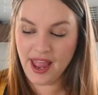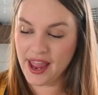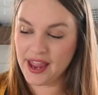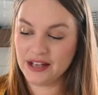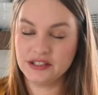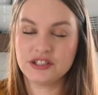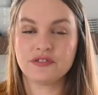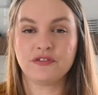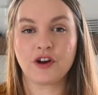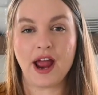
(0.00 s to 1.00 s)
And
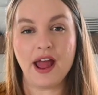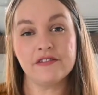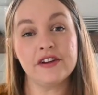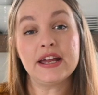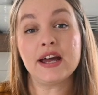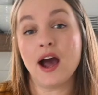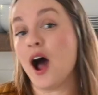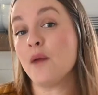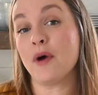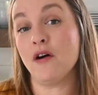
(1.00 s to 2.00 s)
for every
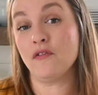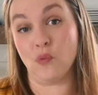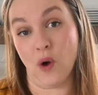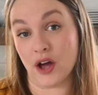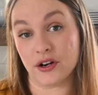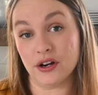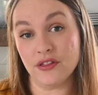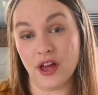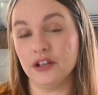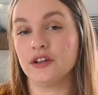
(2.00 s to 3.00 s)
cup of water
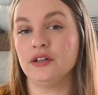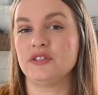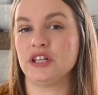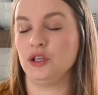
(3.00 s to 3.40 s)
that you're using,